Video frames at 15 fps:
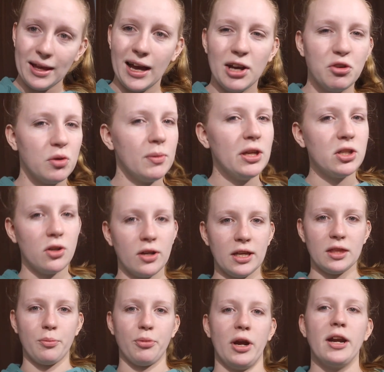I normally don't
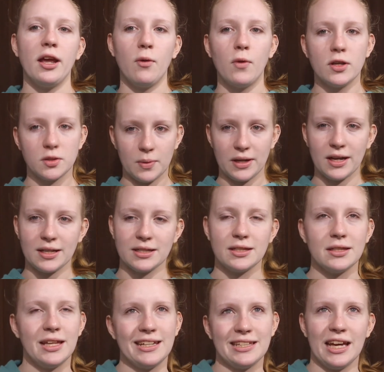get the brightening ones because
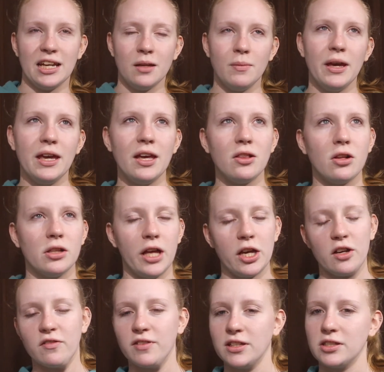they tend to make it look like
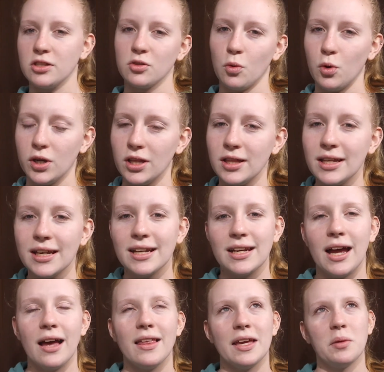your face is oily and
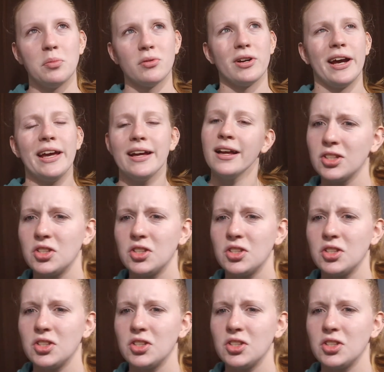not like bright.